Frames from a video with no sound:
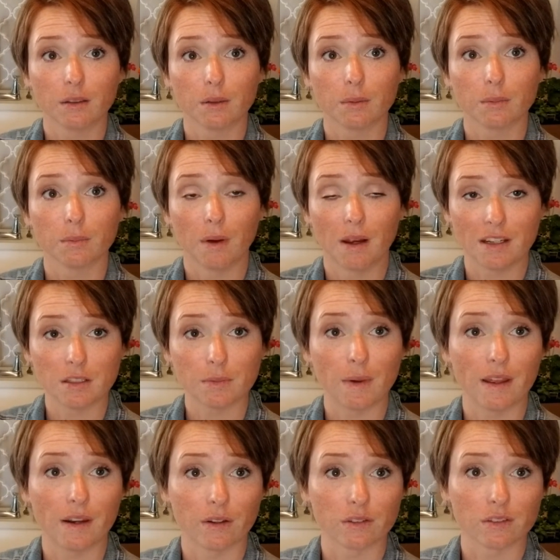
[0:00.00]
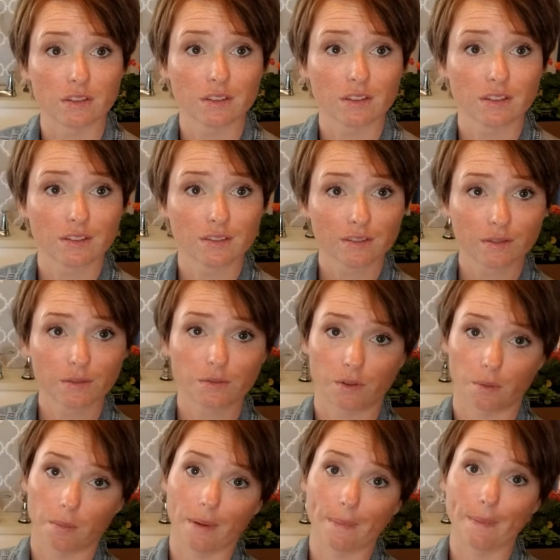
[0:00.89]
my tomatoes
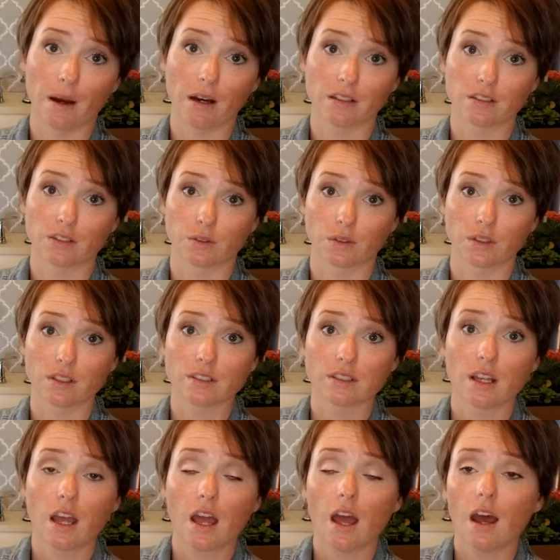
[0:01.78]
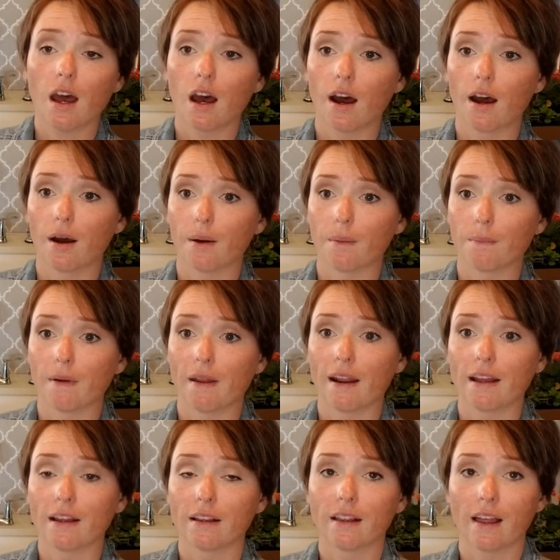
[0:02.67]
from my box stores. And
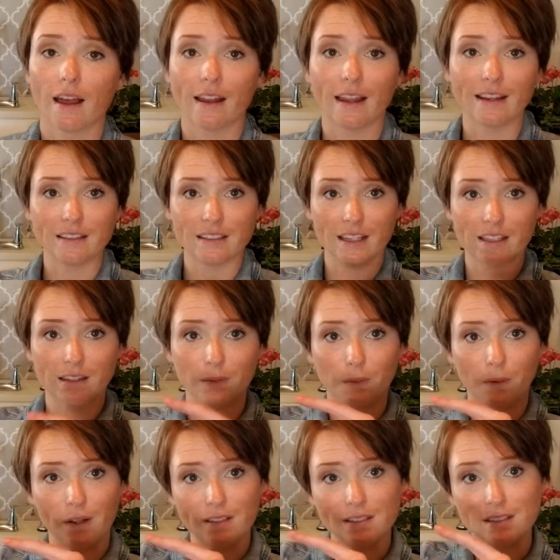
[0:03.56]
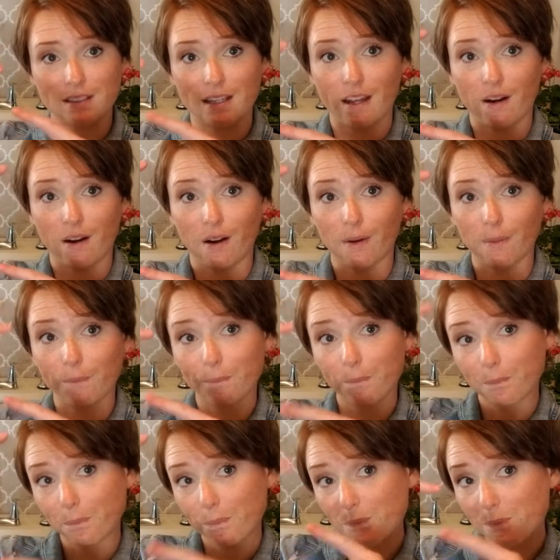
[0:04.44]
I like to get the ones that are,
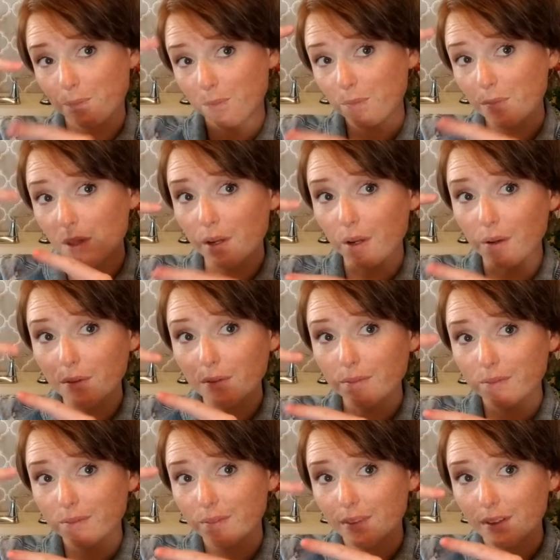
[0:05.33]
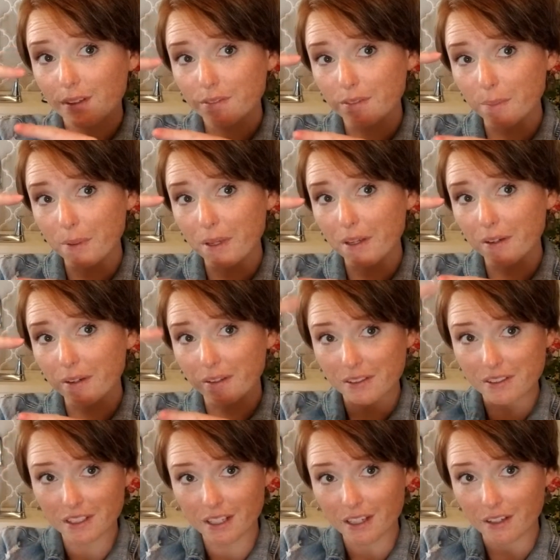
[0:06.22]
you know, from here
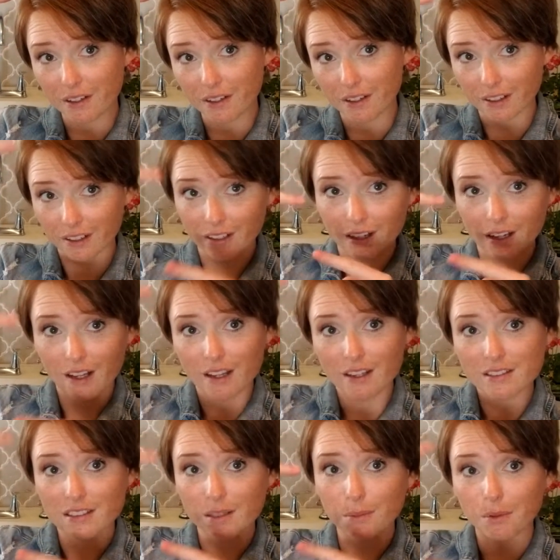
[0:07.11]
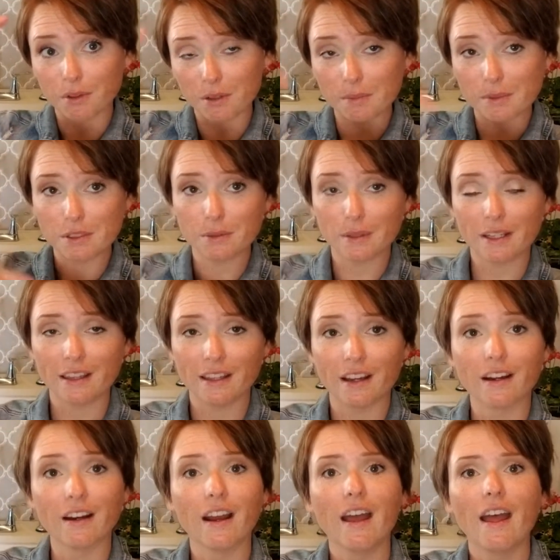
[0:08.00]
to here, somewhere in between
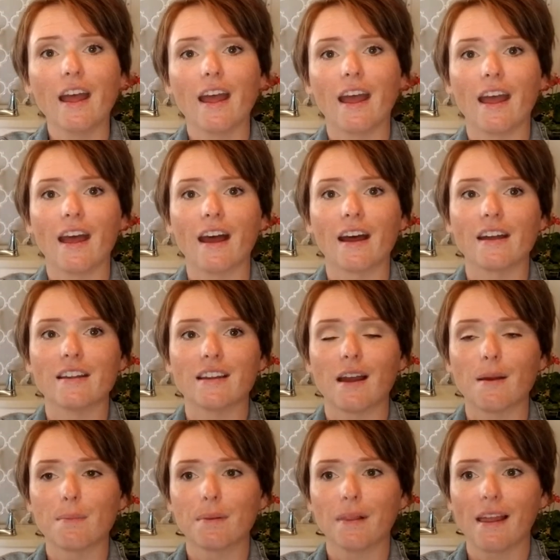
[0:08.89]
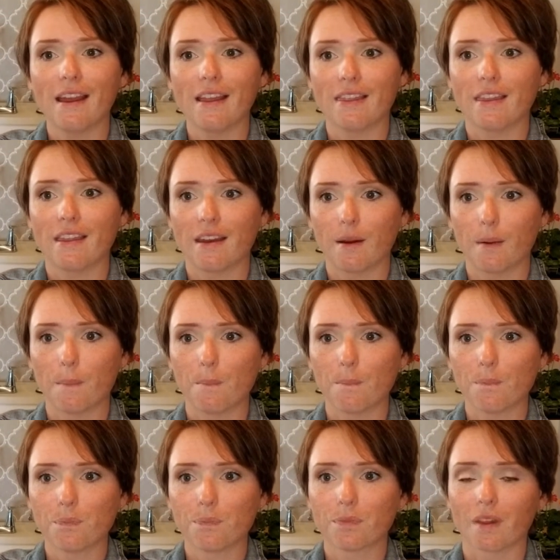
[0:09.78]
there. And I plant
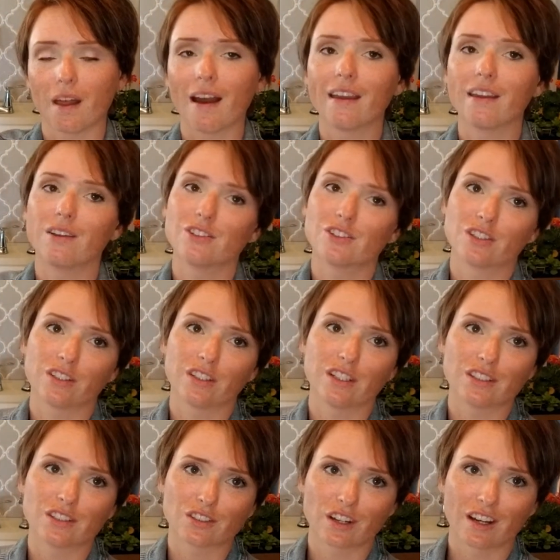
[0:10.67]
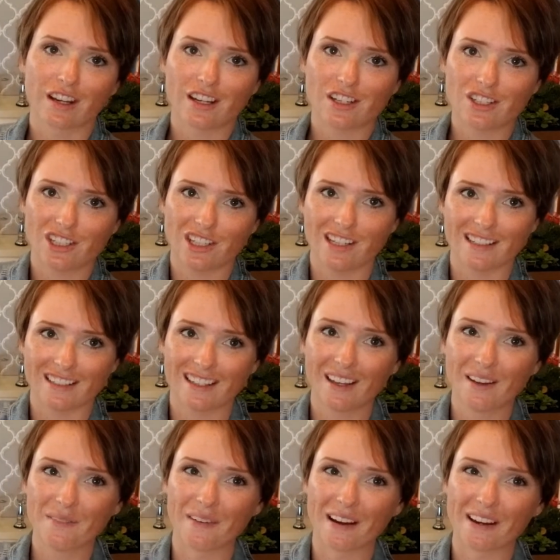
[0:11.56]
them. I usually try to cheat
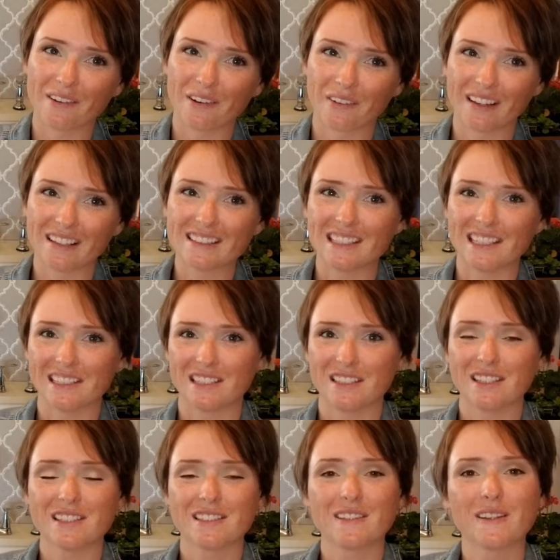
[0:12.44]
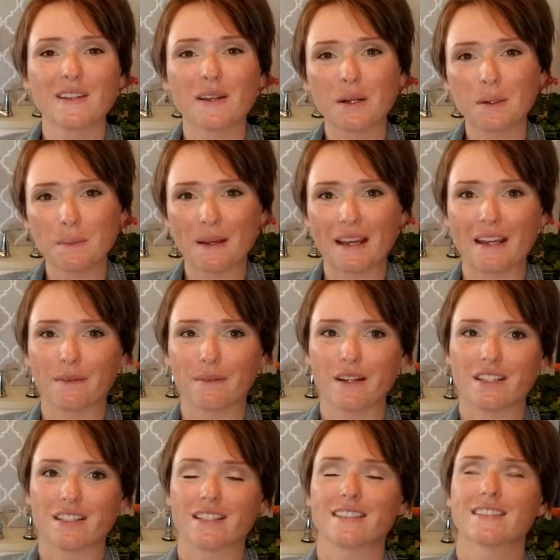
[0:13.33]
my growing season just a little bit,
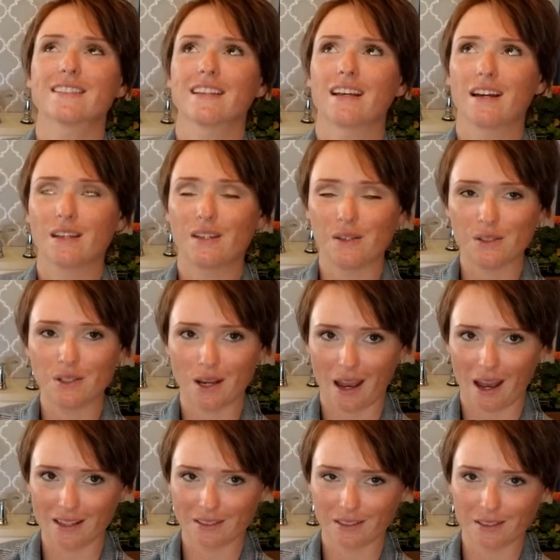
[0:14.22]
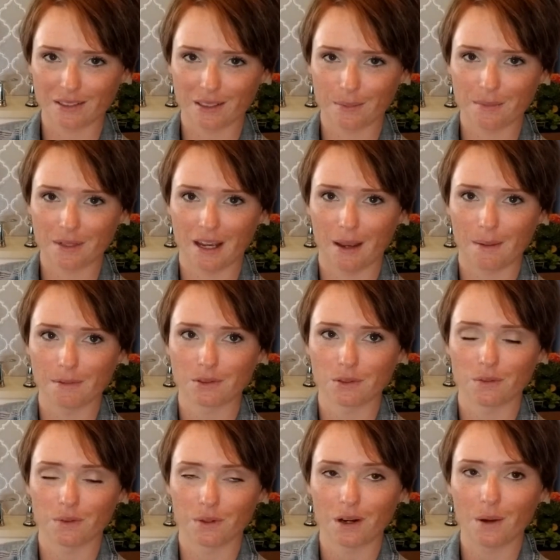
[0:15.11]
which is a huge hassle sometimes. So
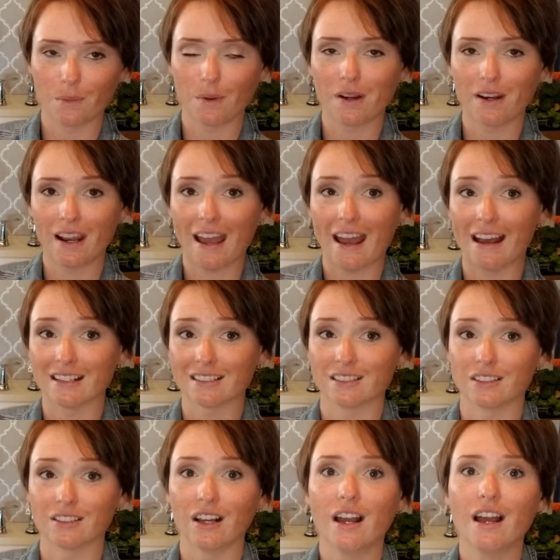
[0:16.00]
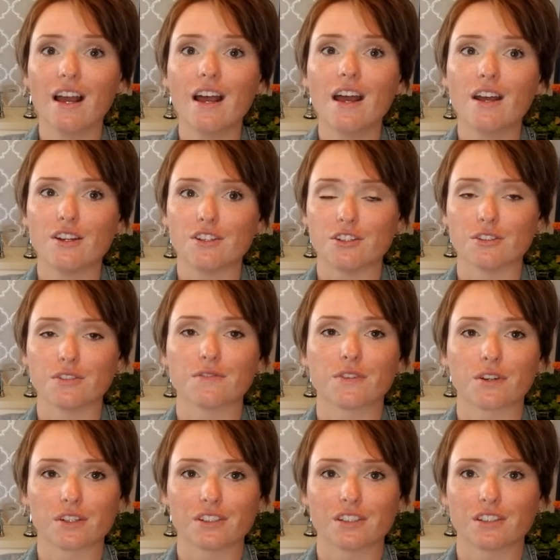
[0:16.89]
if you're not wanting to hassle, June
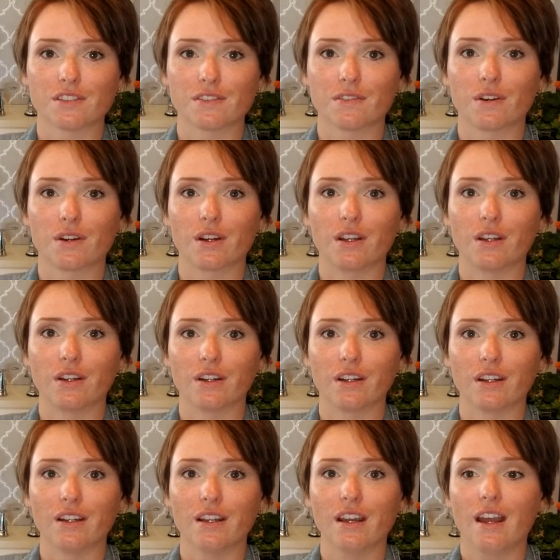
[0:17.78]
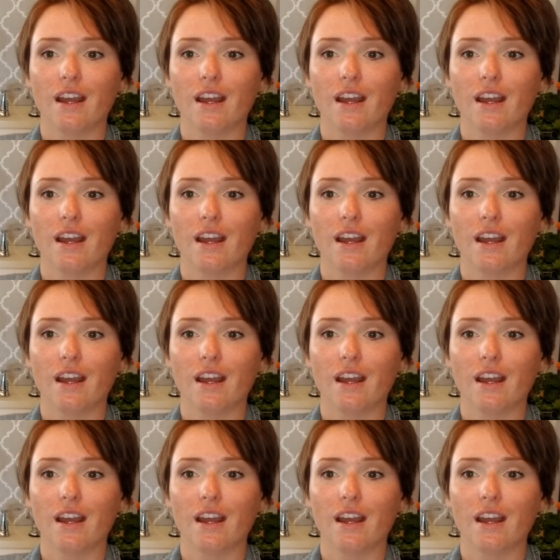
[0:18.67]
1st is a very good